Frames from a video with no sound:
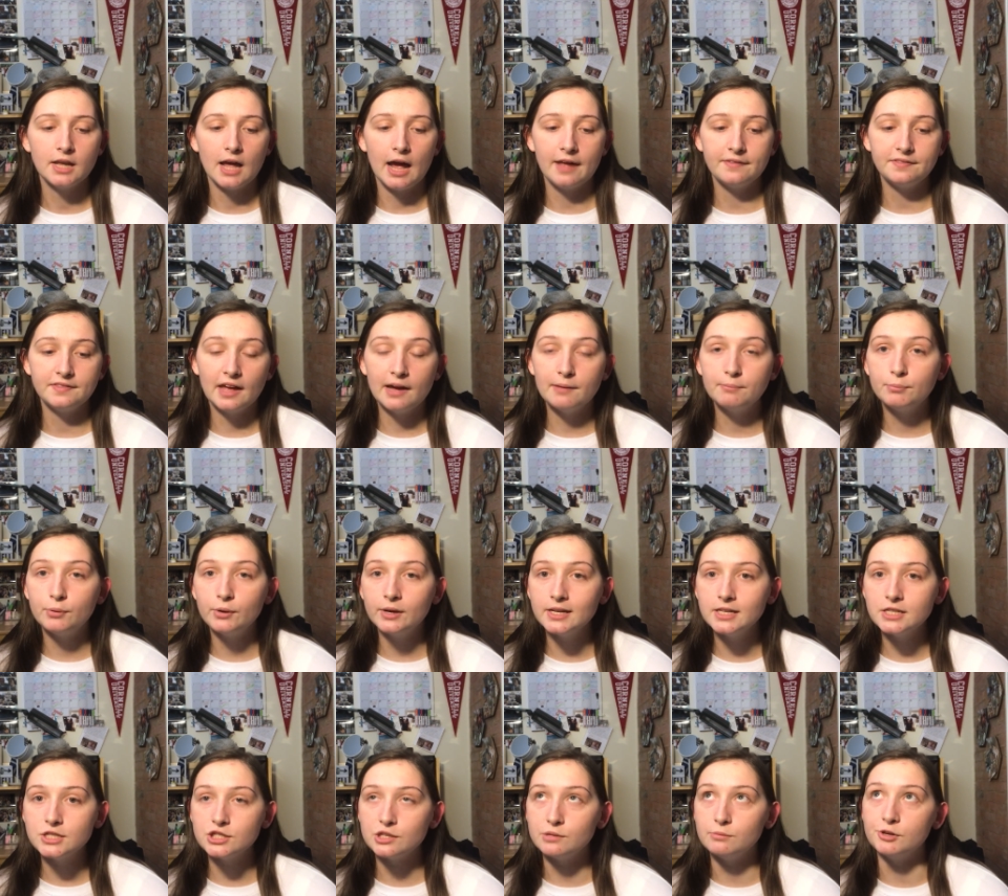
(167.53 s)
at that
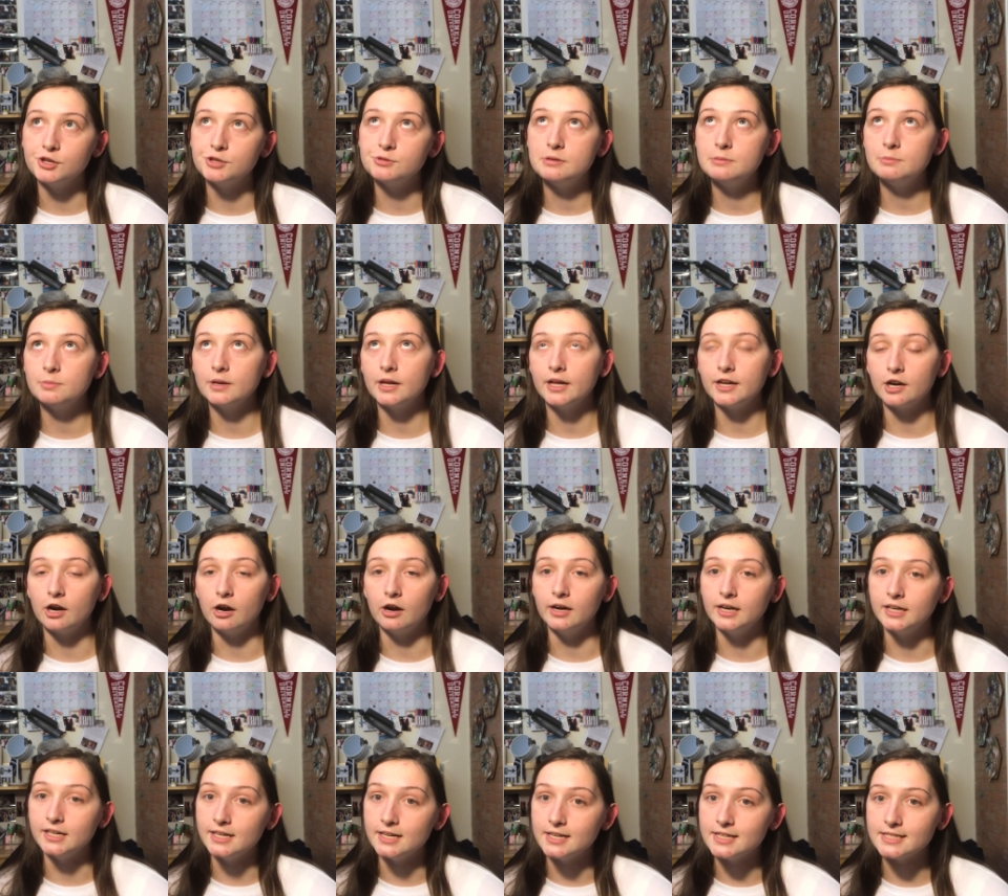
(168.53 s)
point, so most people had
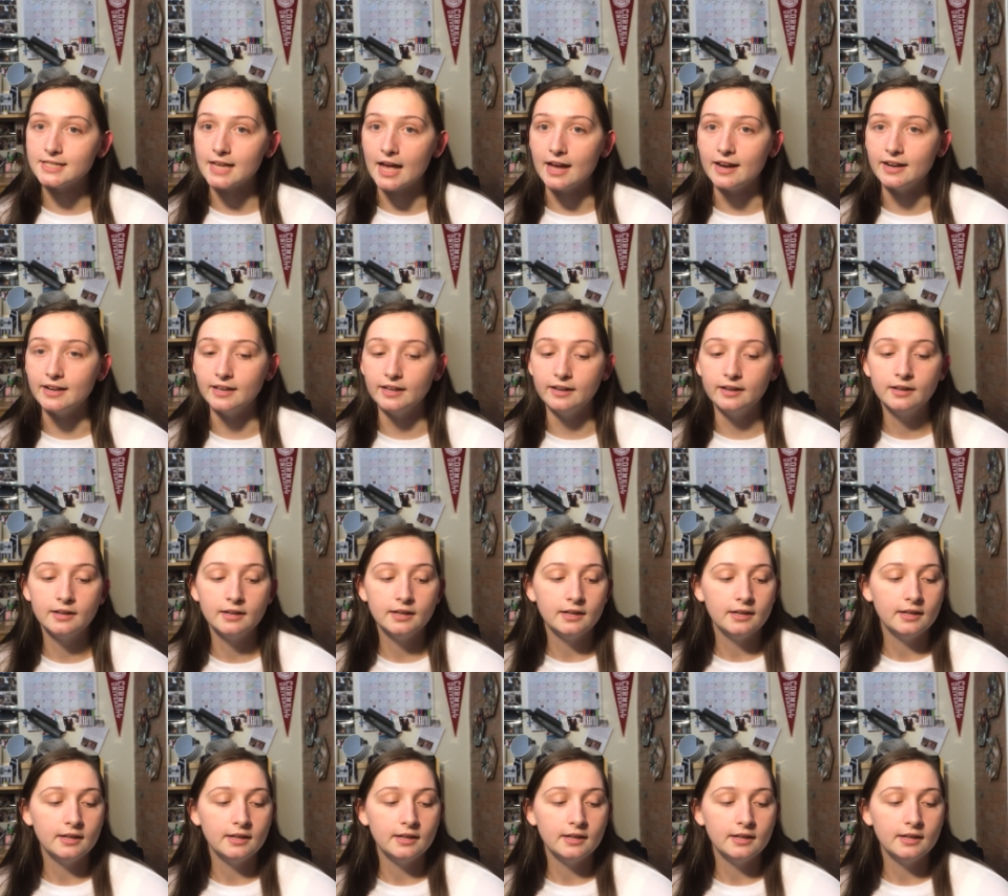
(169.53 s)
already decided.